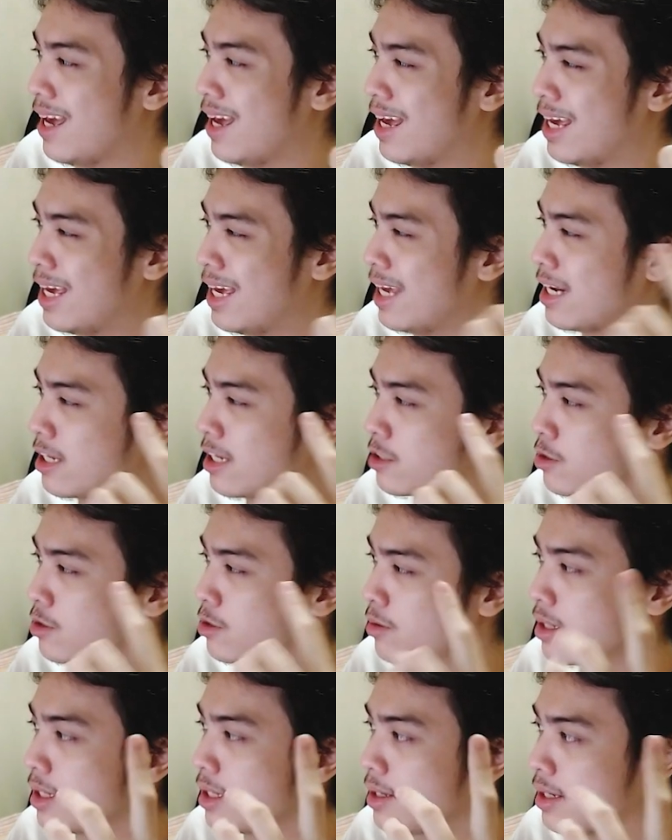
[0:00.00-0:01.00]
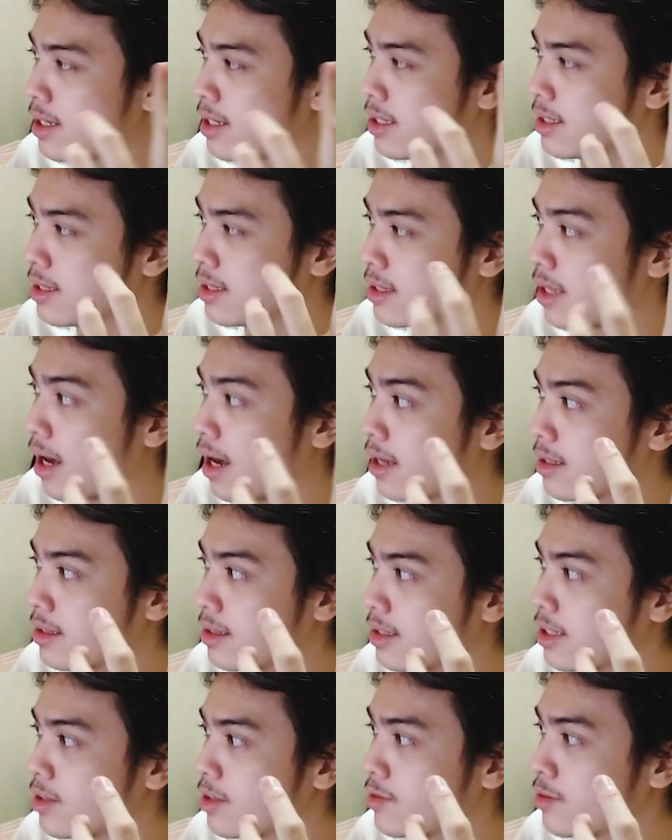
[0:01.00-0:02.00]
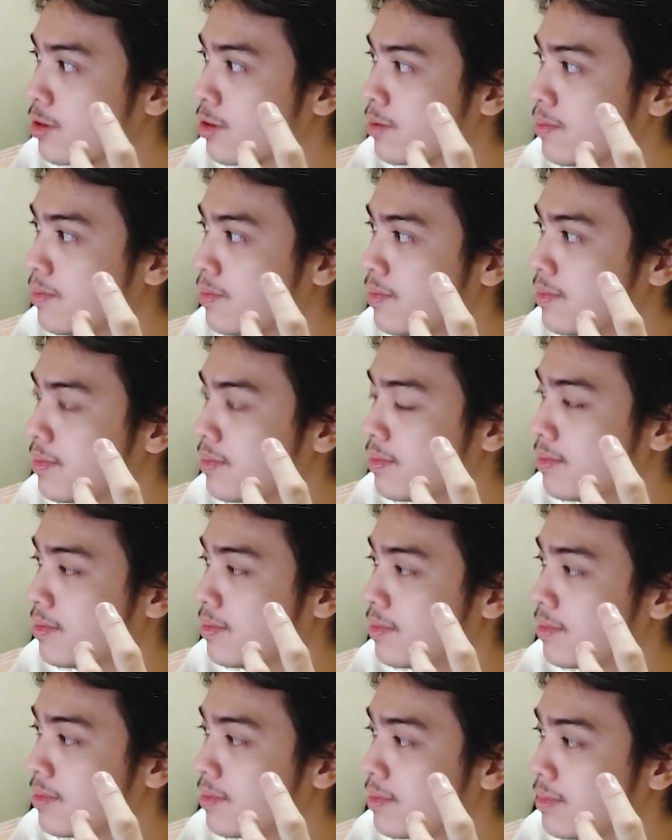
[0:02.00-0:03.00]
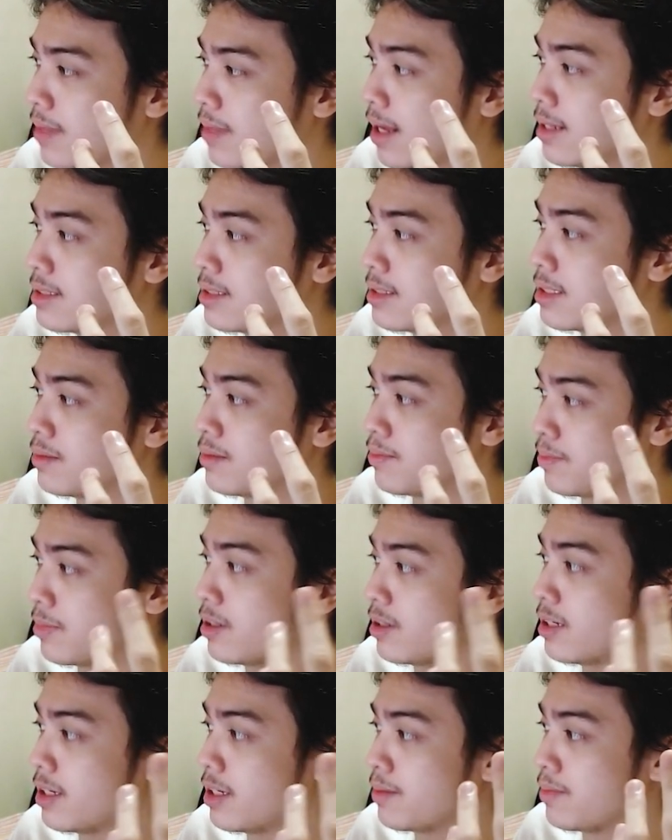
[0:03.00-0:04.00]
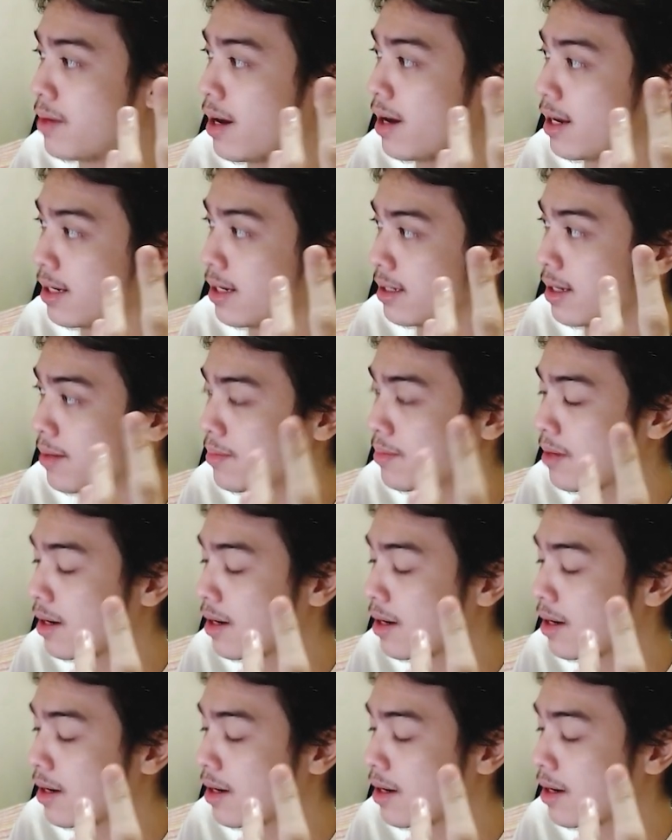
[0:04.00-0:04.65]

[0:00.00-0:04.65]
in a totally not lit room, that is still pretty bright. I'm not